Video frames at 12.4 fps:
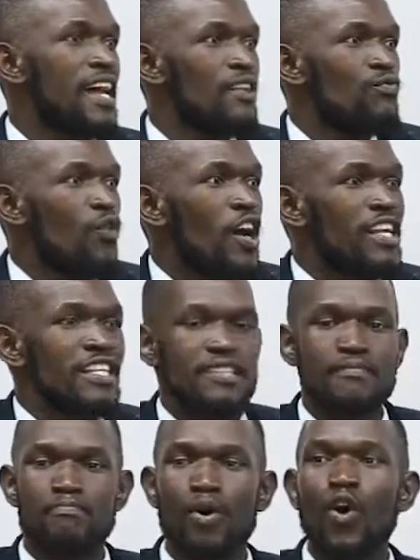and what
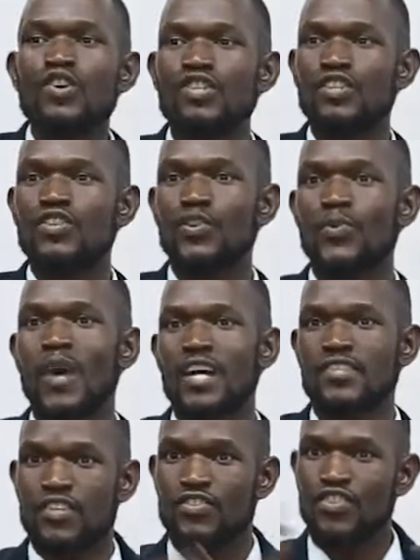is important to
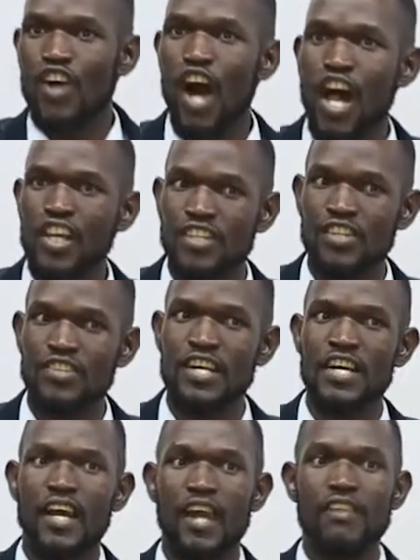us as
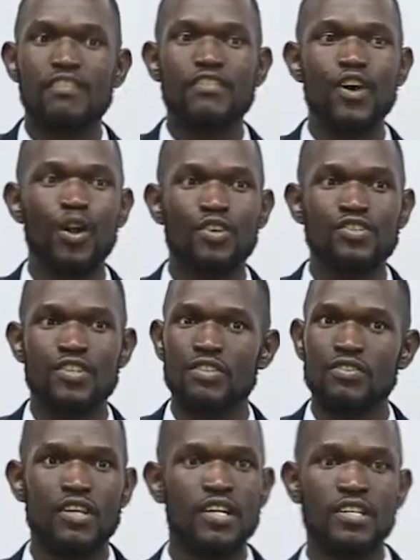scholars and
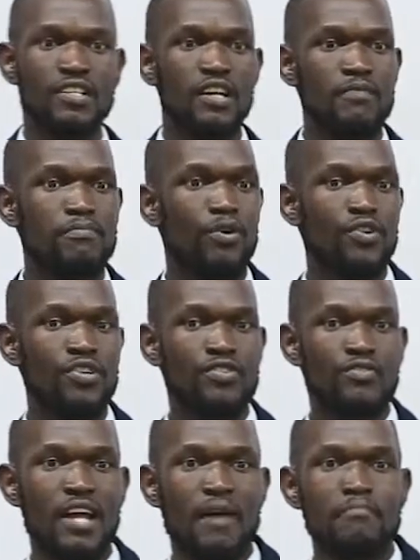theologians is not
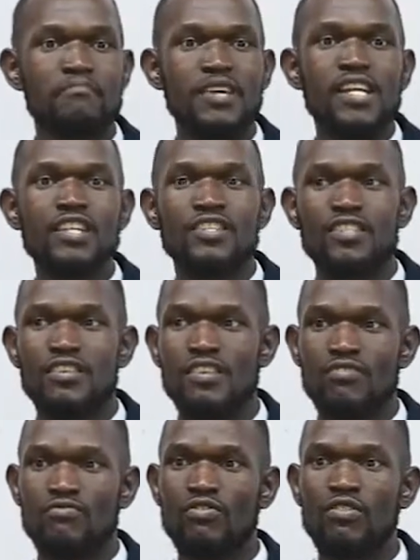important to that minister
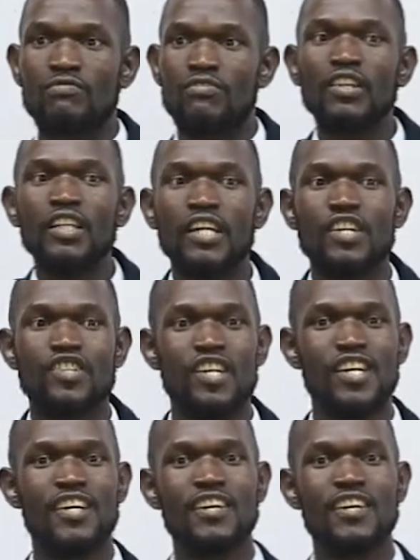in the rural village